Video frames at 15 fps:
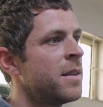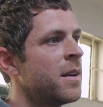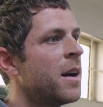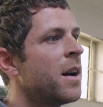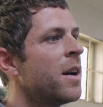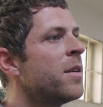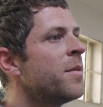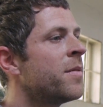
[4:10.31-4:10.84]

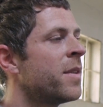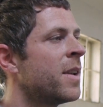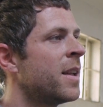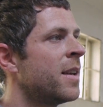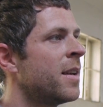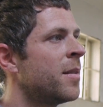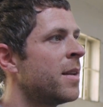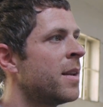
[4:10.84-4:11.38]

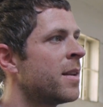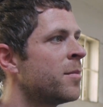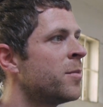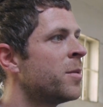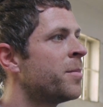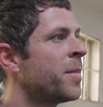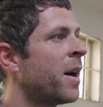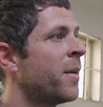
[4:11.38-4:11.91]
hopefully a little
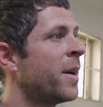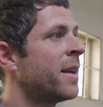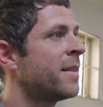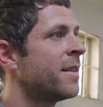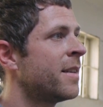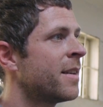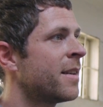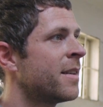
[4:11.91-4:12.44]
more
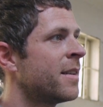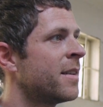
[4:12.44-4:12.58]
poetic,